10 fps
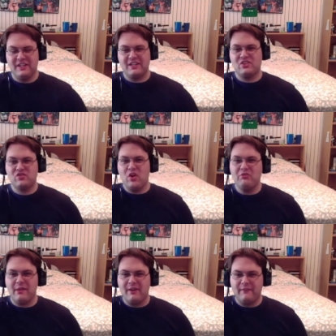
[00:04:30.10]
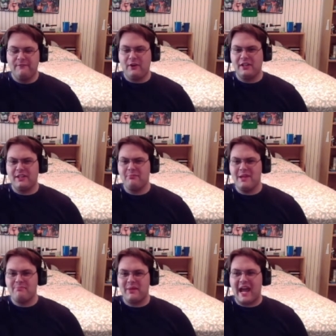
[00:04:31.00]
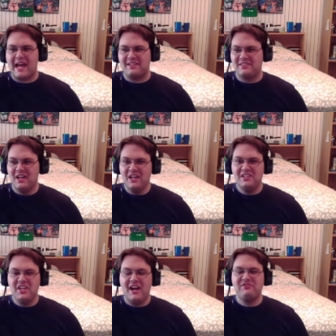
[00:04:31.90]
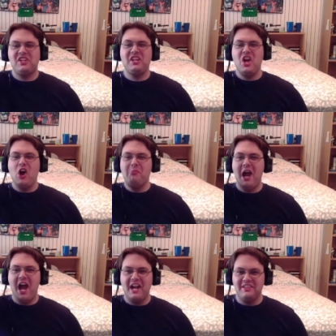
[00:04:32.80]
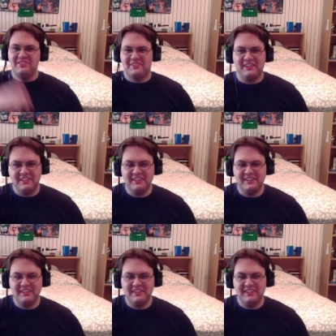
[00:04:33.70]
Screw the meat bags. Death to humans.